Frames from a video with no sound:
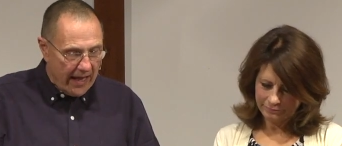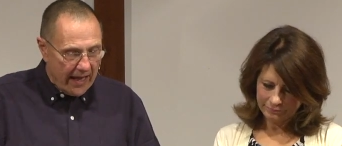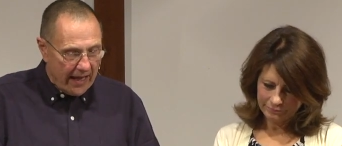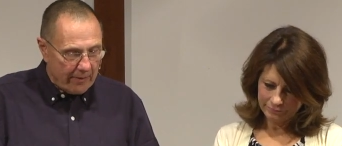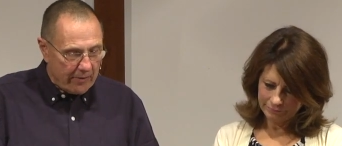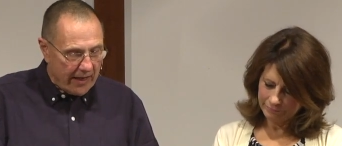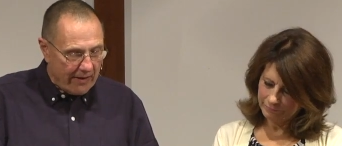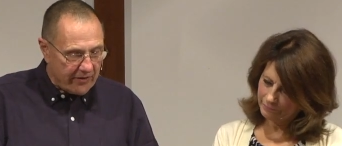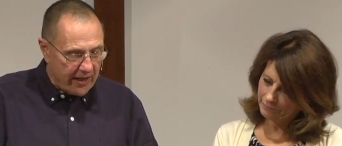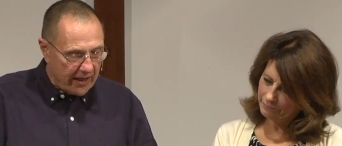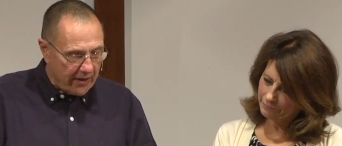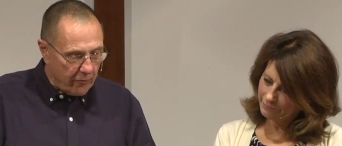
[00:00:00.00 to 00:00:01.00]
Speaker 1: And I'm going to have
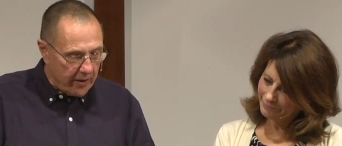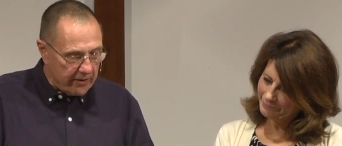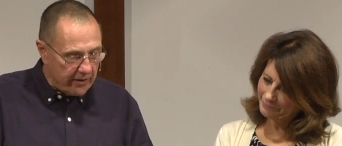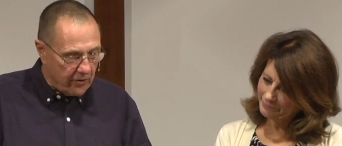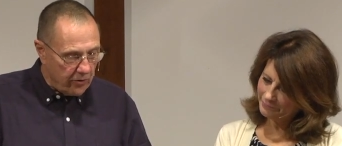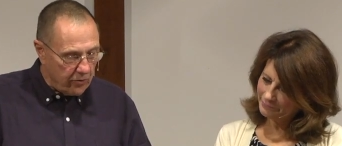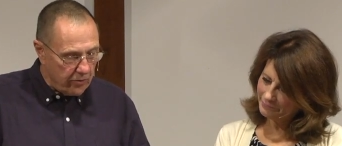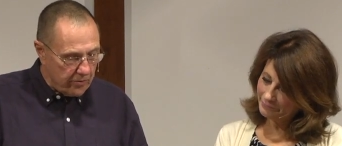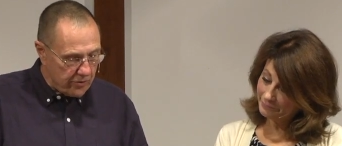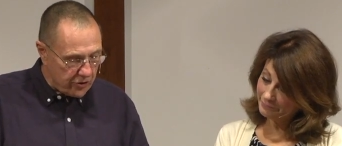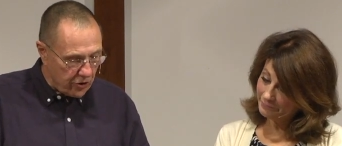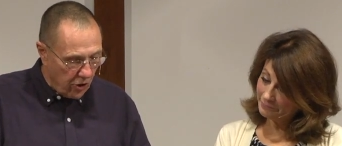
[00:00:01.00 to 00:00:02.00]
Kelly read the whole
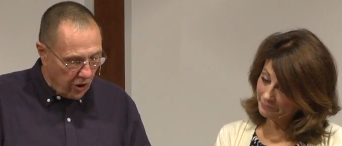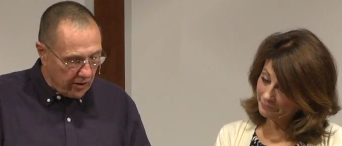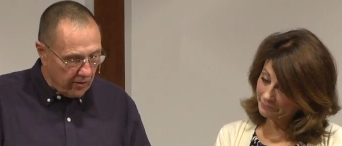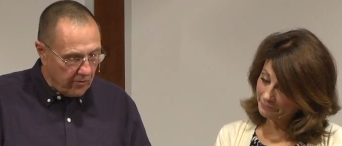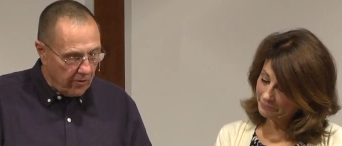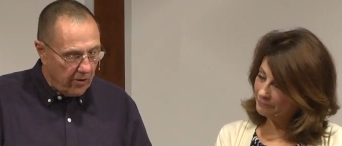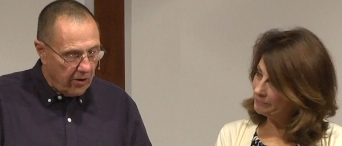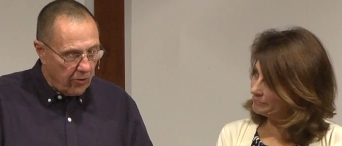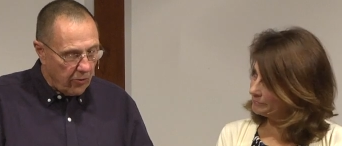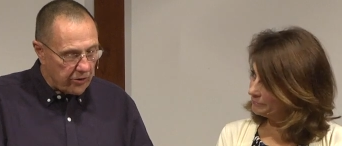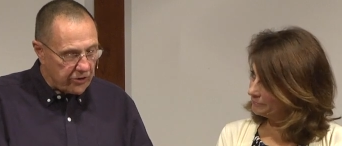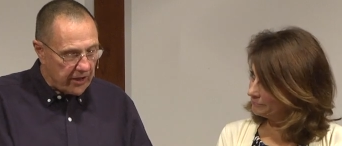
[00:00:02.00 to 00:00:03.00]
song
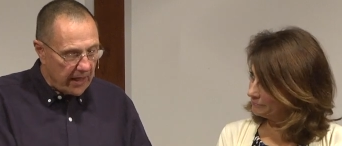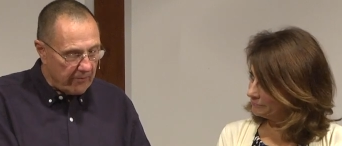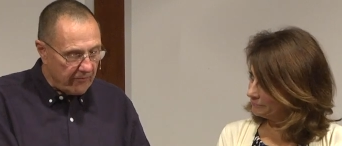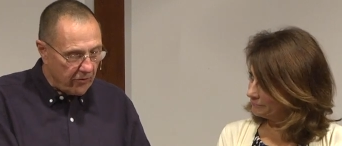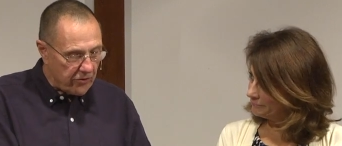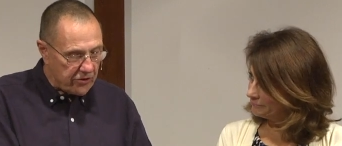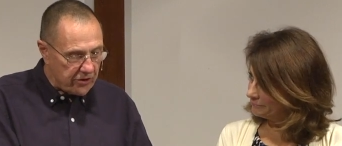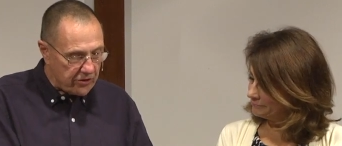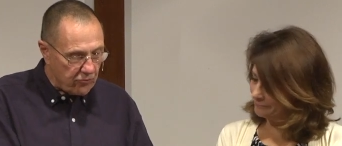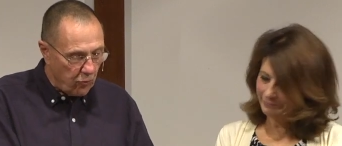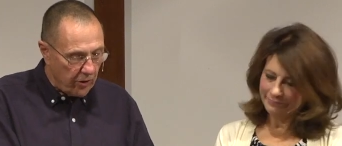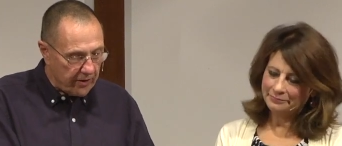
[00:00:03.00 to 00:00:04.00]
or psalm,
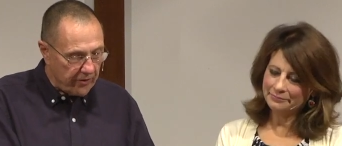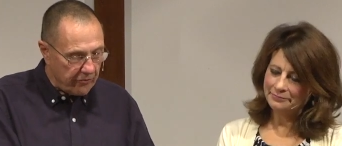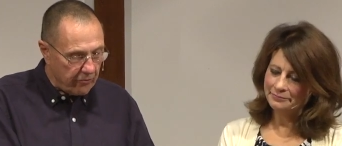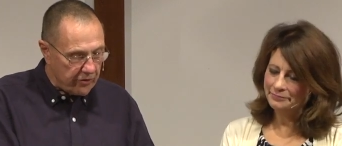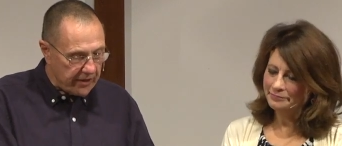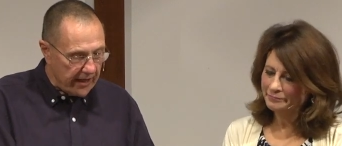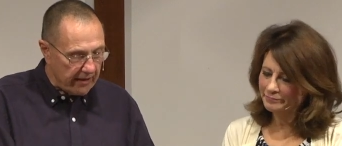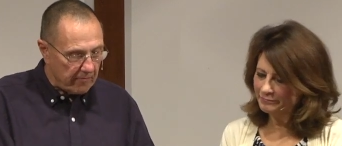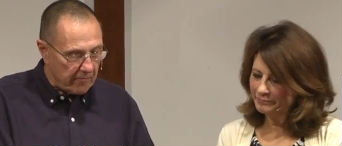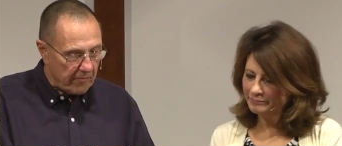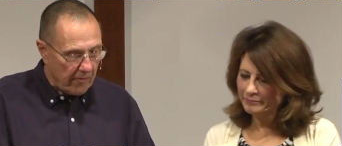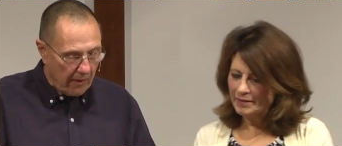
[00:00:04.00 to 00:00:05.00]
verses 1 through
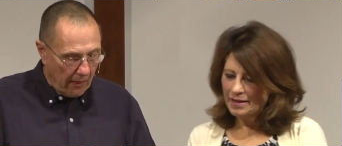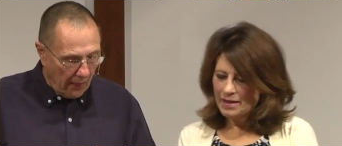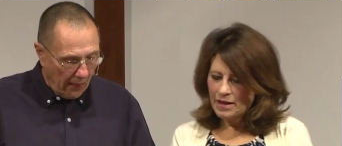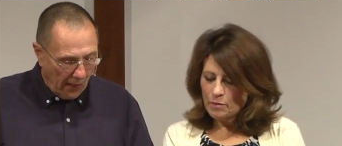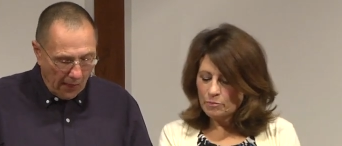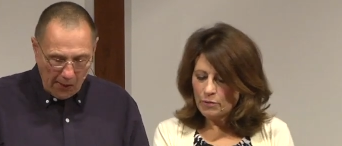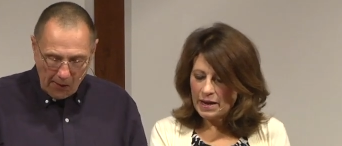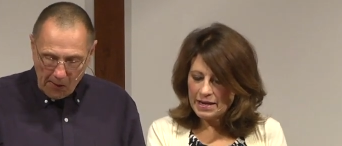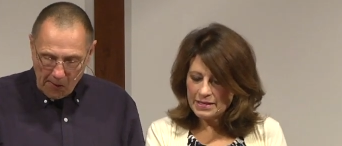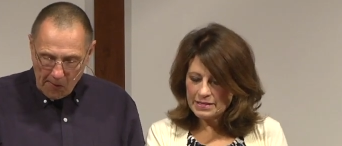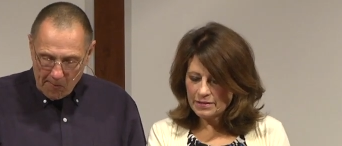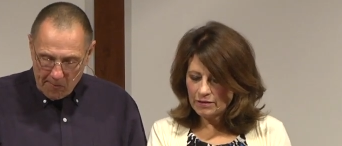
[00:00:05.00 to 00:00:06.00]
10.
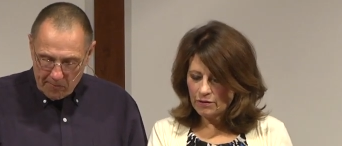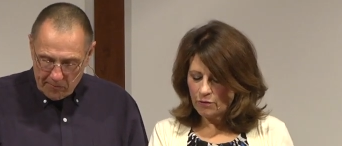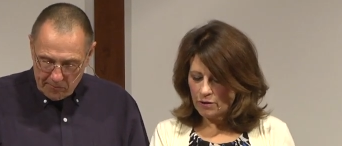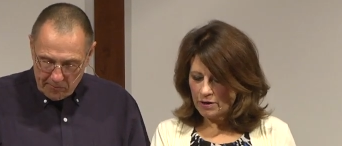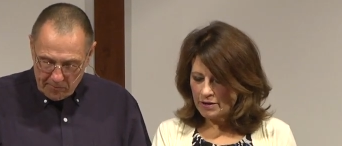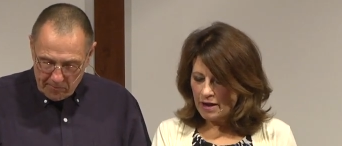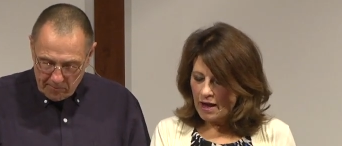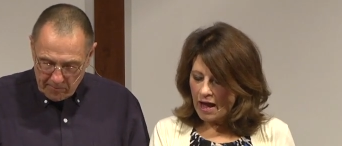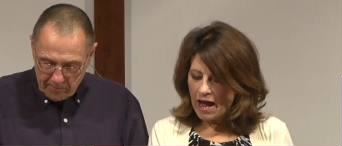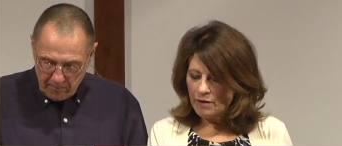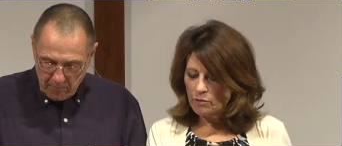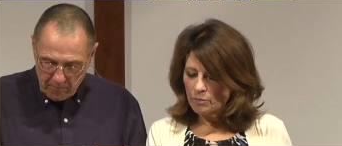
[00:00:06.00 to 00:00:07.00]
Speaker 2: Praise the Lord.
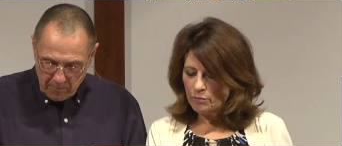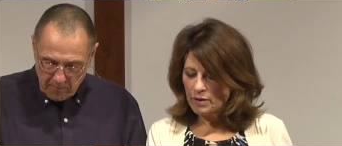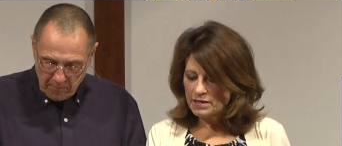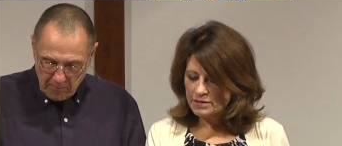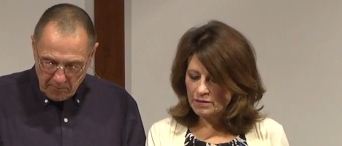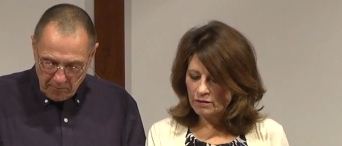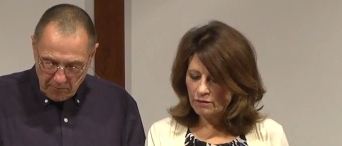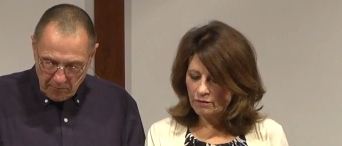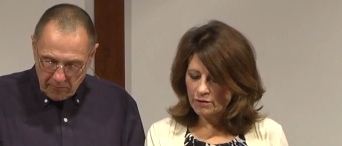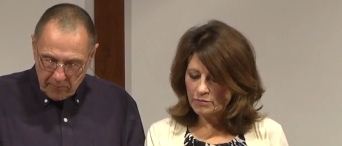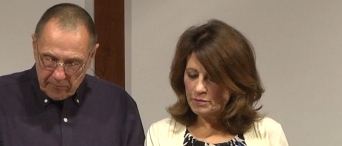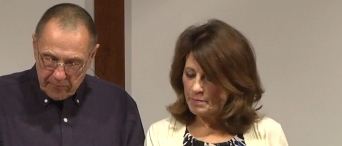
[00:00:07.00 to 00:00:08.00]
I will praise the
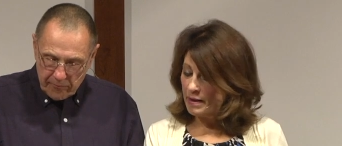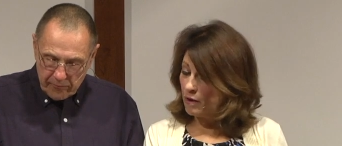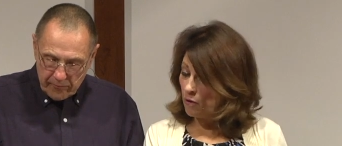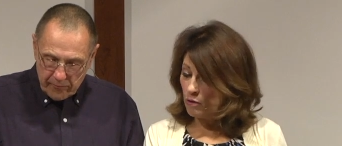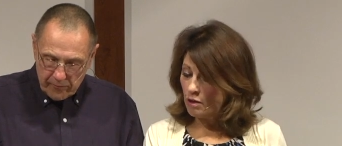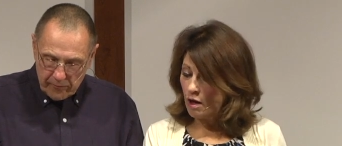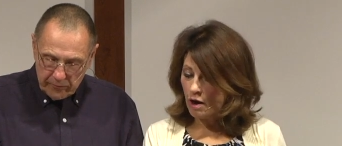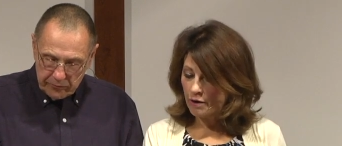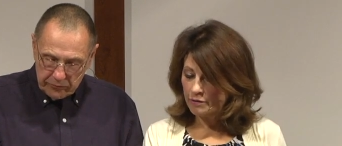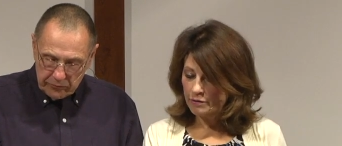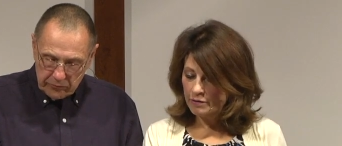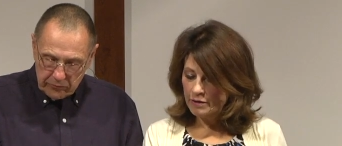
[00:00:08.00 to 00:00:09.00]
Lord with my whole
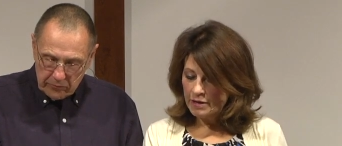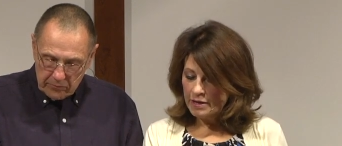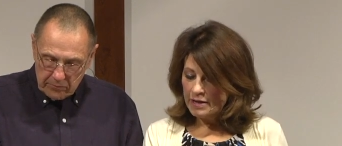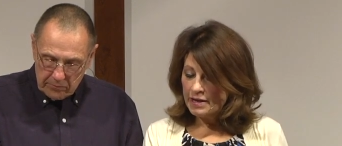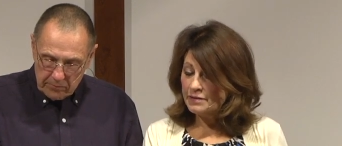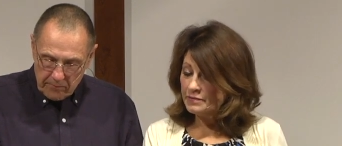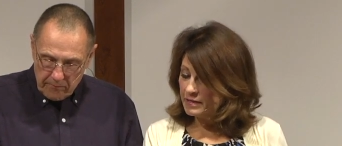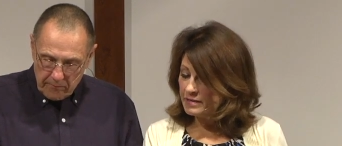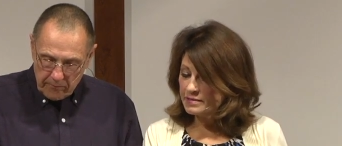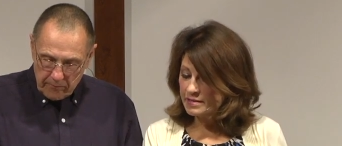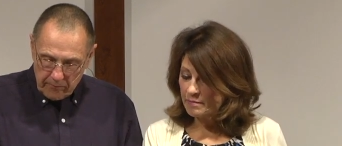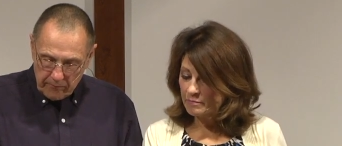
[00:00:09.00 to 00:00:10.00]
heart, in the
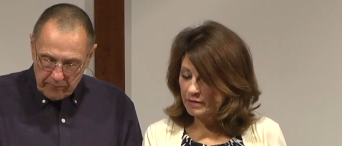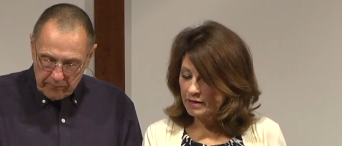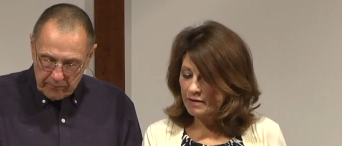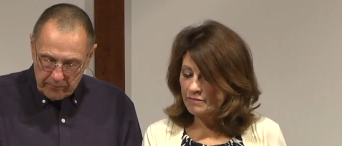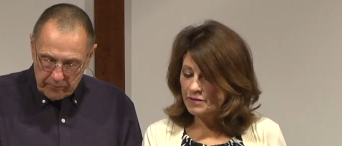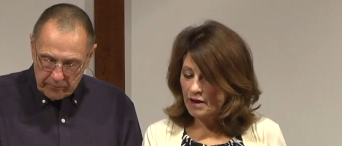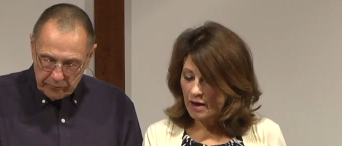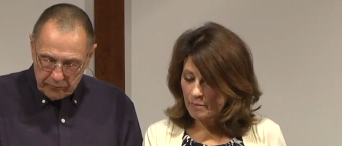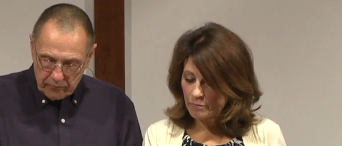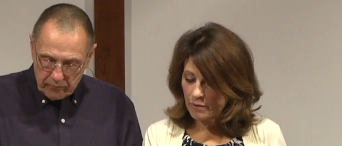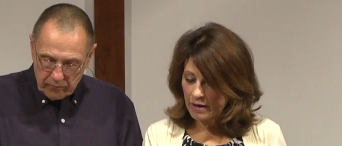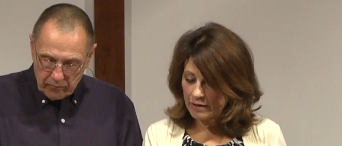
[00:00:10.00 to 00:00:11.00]
assembly of the
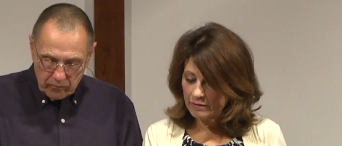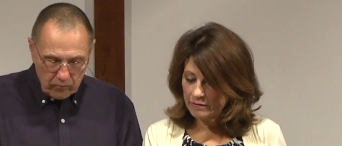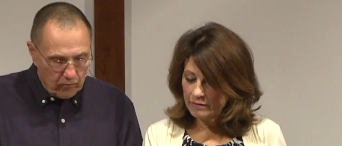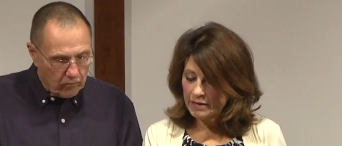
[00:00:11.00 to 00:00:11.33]
upright